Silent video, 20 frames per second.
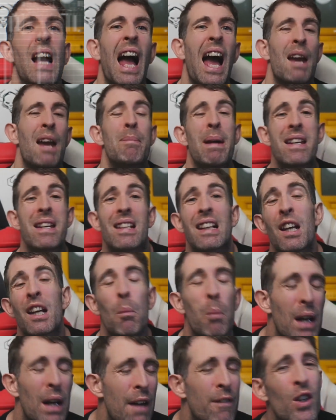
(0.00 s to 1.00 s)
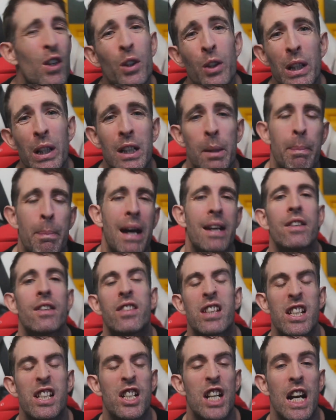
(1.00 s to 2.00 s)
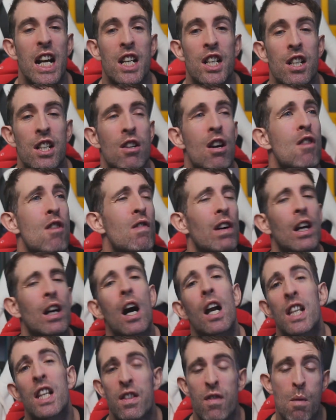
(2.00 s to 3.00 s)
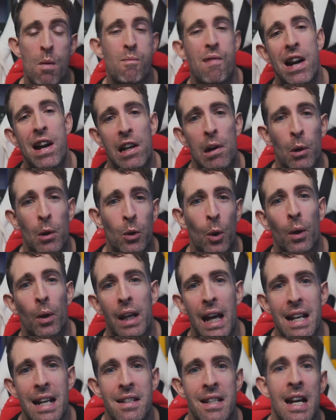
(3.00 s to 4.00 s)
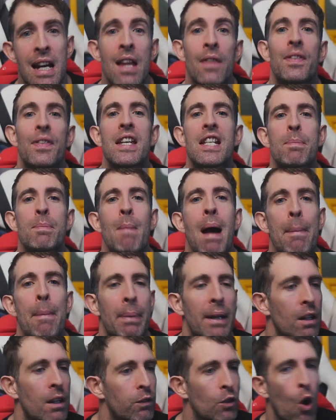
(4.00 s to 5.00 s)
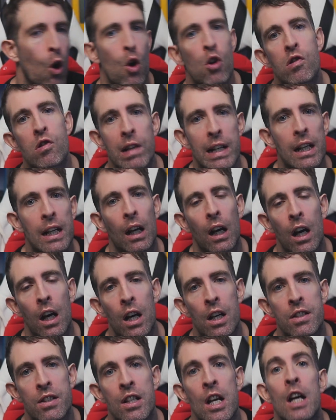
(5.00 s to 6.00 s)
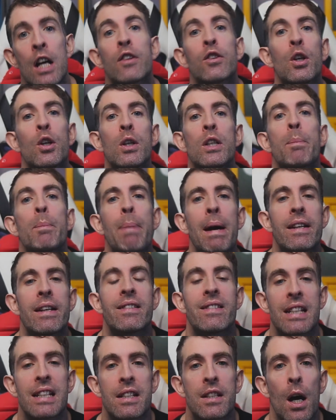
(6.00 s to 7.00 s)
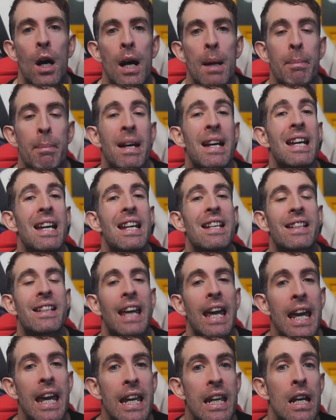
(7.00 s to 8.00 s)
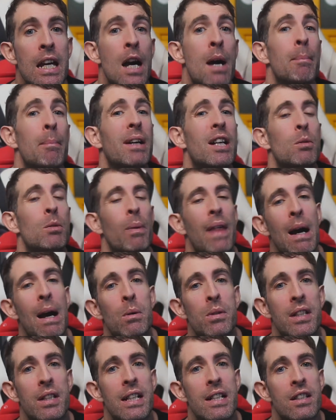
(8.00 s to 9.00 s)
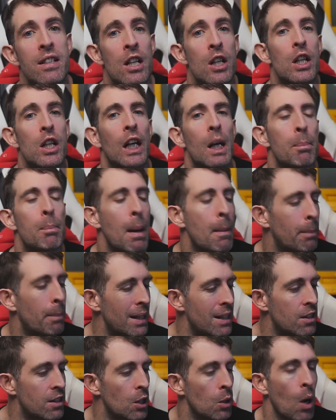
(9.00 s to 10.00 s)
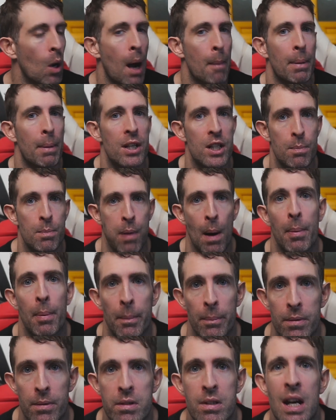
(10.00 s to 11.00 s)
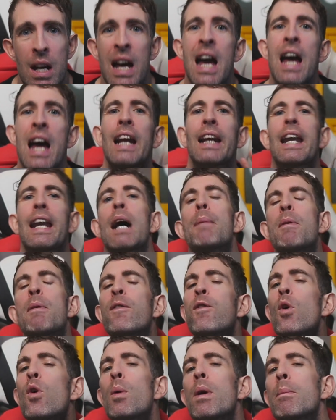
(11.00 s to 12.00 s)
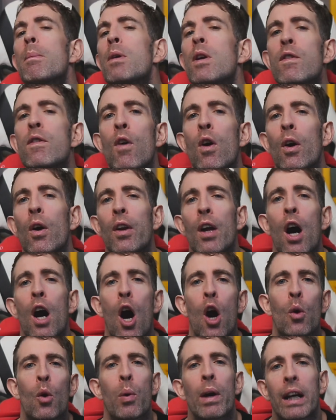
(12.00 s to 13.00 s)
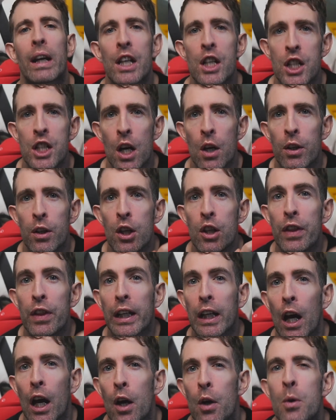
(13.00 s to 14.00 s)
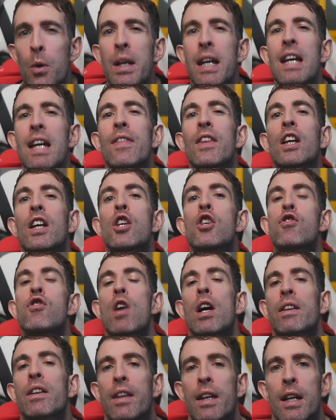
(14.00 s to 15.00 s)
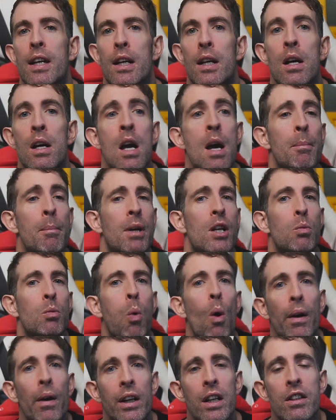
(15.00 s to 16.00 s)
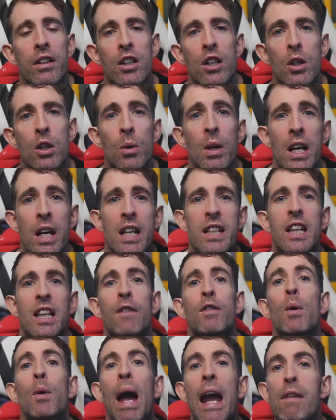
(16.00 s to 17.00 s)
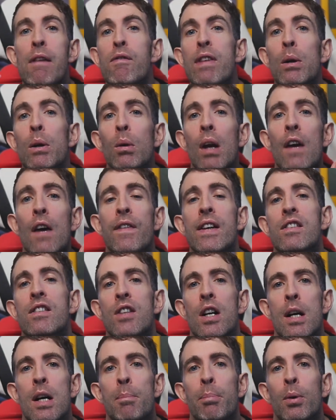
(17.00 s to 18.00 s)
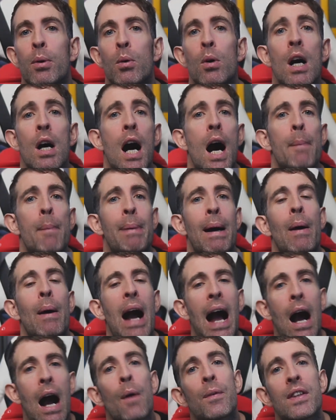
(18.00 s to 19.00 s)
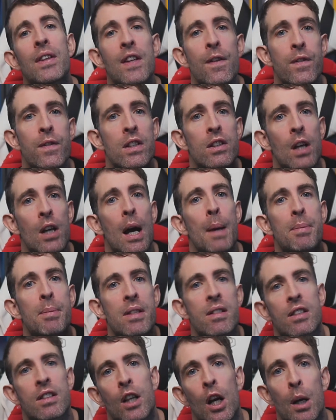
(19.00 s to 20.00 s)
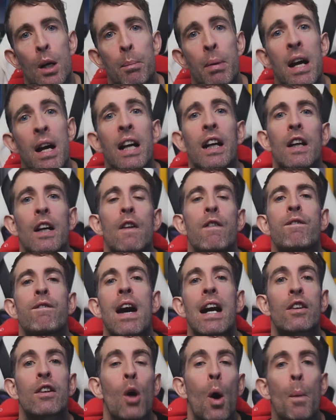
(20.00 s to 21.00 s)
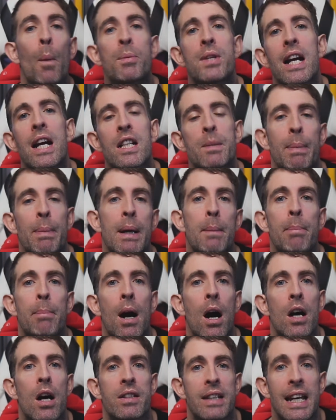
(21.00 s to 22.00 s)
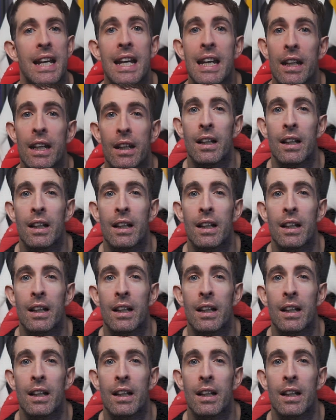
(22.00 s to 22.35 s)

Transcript: And basically, whenever you're doing dependency injection, regardless of Umbraco or .NET, this mapping of concrete class to dependency type is key, because without it, you're going to bump into a bunch of problems. Now, before we move on, I'll quickly show you the code in the constructor here, because what I'm going to do is give you a real life example about how the different types of scope can affect objects being passed in.